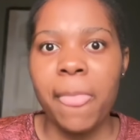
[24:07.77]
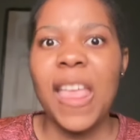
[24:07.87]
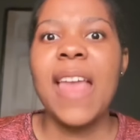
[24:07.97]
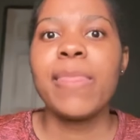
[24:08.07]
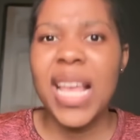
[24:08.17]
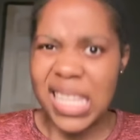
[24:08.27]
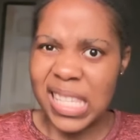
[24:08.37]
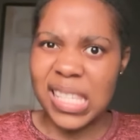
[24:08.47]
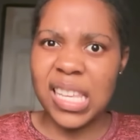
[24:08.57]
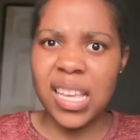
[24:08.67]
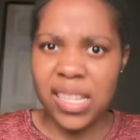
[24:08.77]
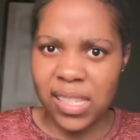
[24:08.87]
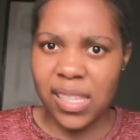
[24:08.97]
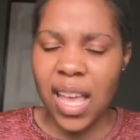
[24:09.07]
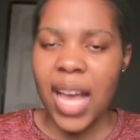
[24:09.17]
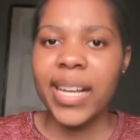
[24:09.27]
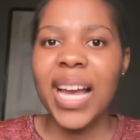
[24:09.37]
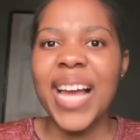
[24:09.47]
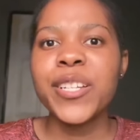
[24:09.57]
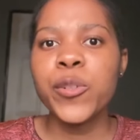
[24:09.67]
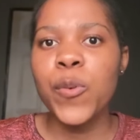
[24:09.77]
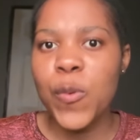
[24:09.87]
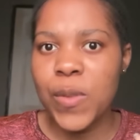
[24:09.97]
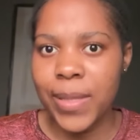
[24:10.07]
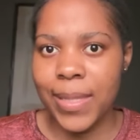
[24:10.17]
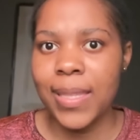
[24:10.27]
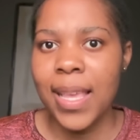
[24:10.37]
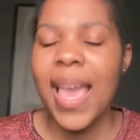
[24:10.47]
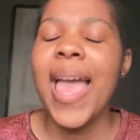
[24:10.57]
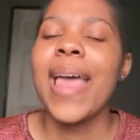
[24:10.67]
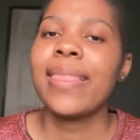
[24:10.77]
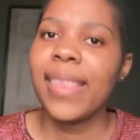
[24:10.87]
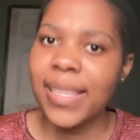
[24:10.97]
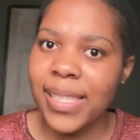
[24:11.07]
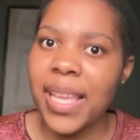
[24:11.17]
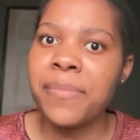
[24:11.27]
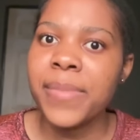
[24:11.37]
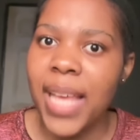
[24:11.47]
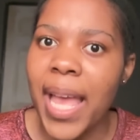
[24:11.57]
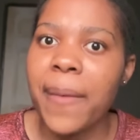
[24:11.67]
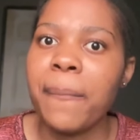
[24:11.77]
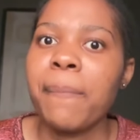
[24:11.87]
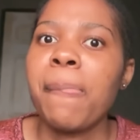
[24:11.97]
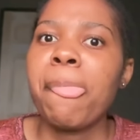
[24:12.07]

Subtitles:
and then 6 cartoons at the same time,